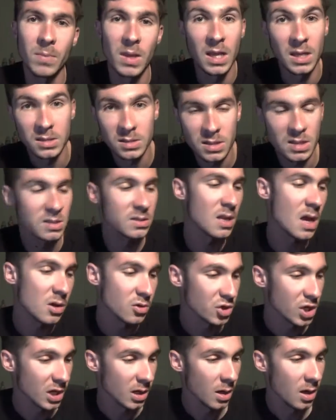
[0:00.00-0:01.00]
It's
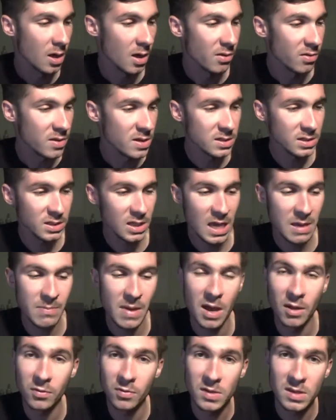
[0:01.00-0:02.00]
nostalgic. This came
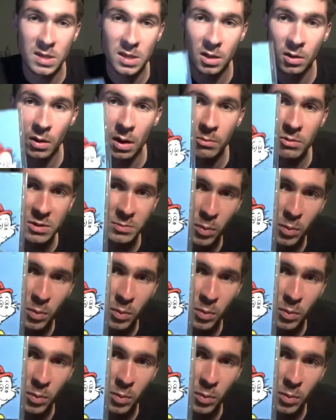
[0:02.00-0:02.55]
out the year I was